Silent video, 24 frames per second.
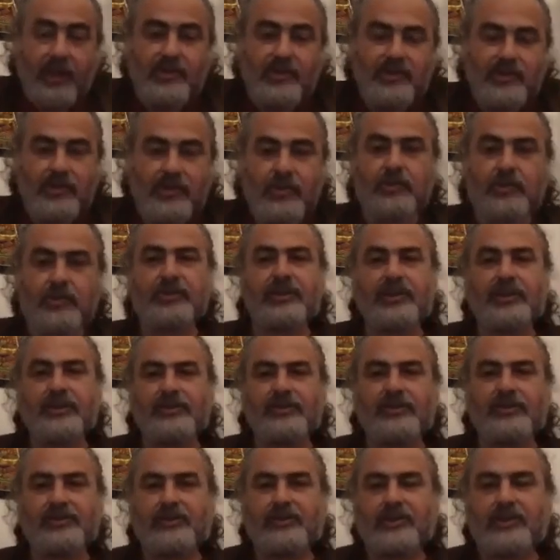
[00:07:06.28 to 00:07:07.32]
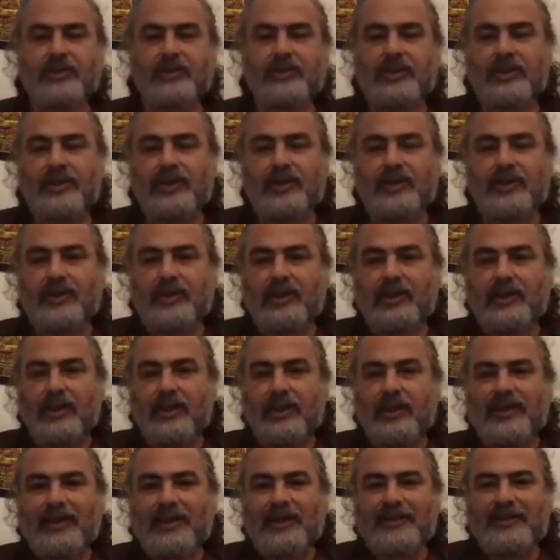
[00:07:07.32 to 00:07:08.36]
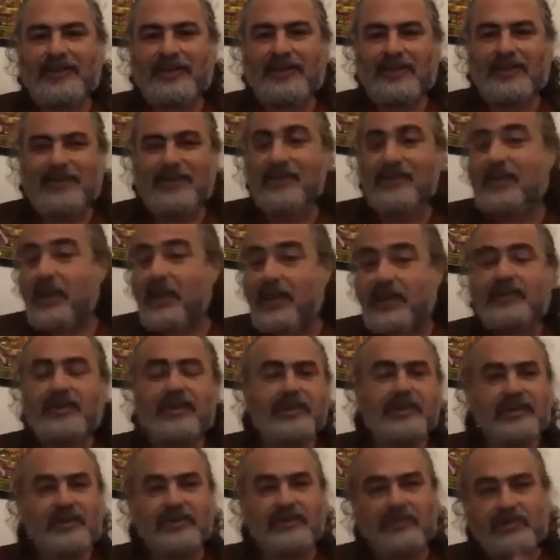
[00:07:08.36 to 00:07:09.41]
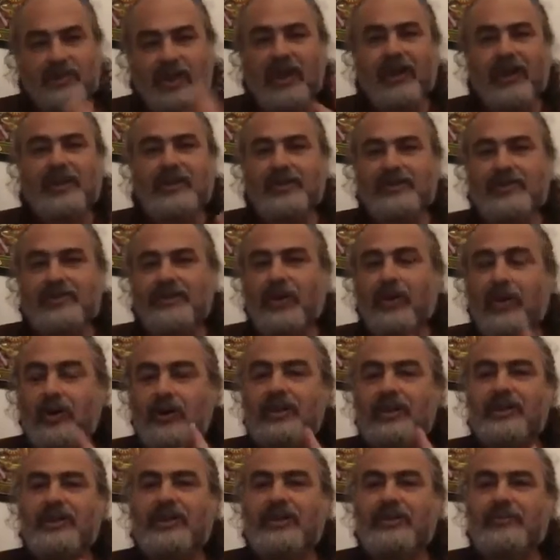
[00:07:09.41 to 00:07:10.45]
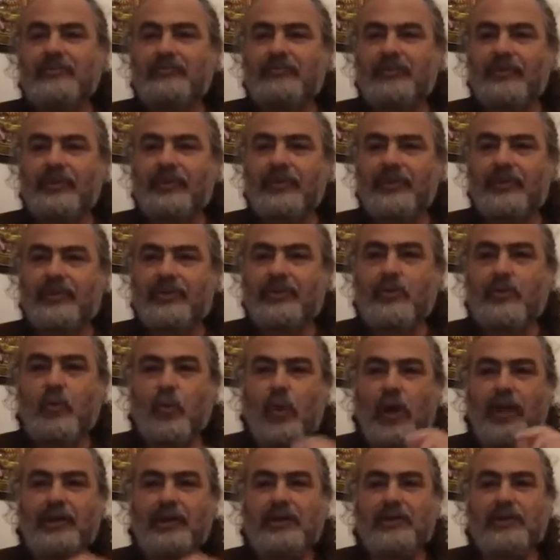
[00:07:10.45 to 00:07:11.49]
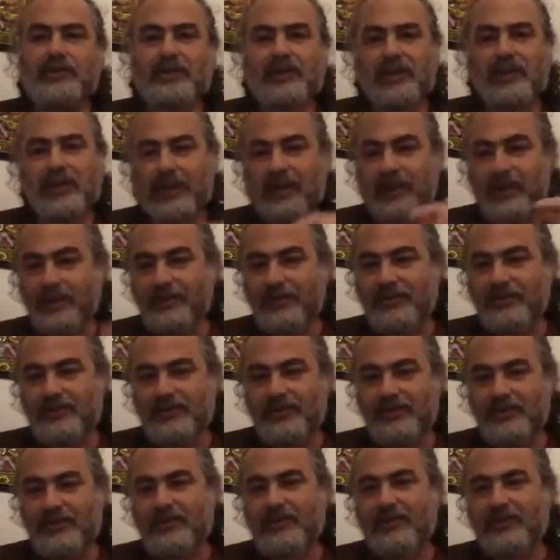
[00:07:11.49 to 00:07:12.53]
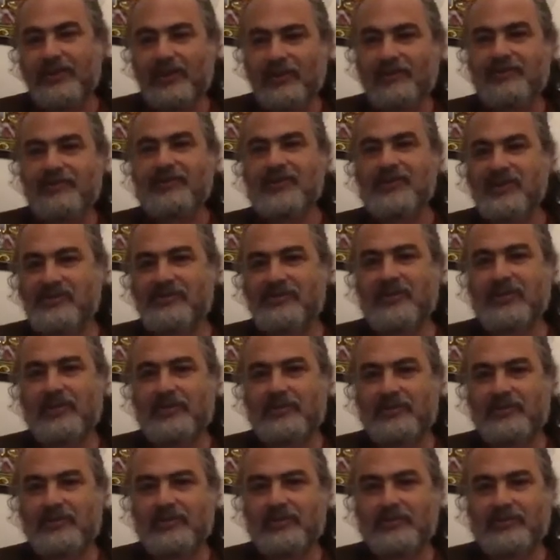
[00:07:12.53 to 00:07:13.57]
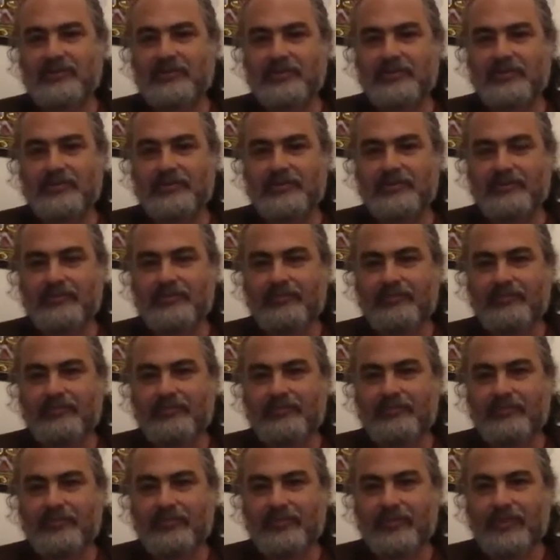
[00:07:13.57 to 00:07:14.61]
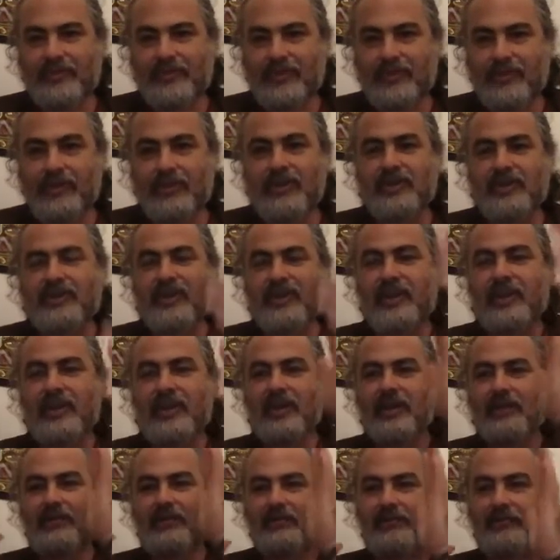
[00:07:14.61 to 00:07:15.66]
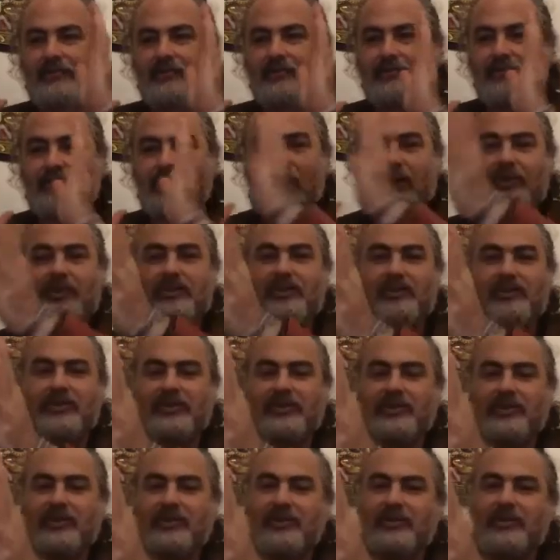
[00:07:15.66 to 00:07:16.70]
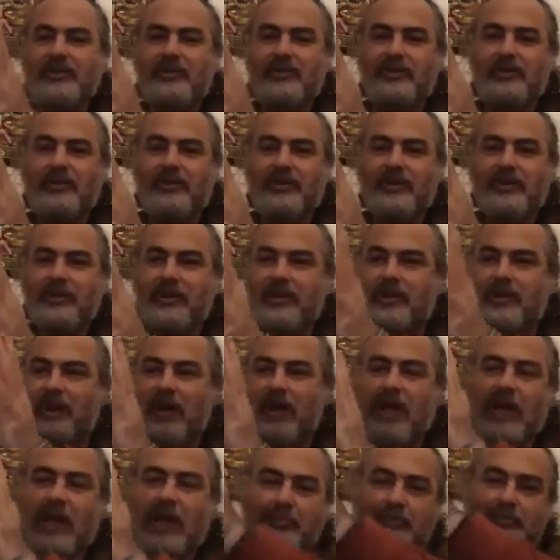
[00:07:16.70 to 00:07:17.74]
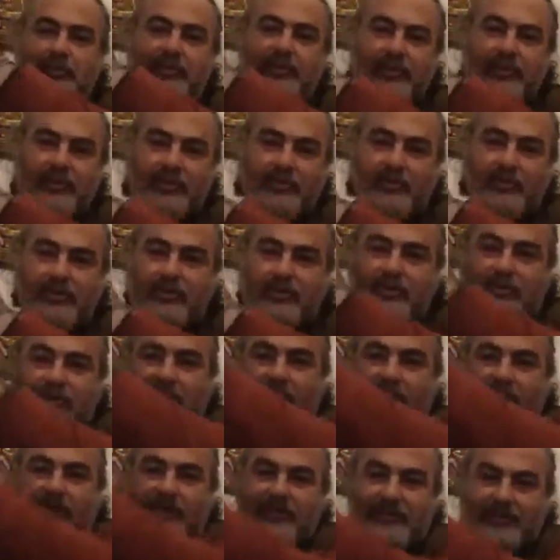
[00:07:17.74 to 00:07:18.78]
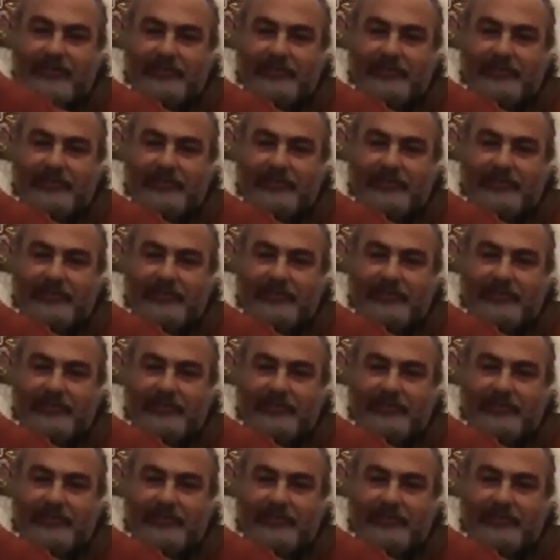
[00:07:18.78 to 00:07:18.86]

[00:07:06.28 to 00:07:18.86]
good and sacred and right only to 1/8 of the sphere. Only the front, up, right.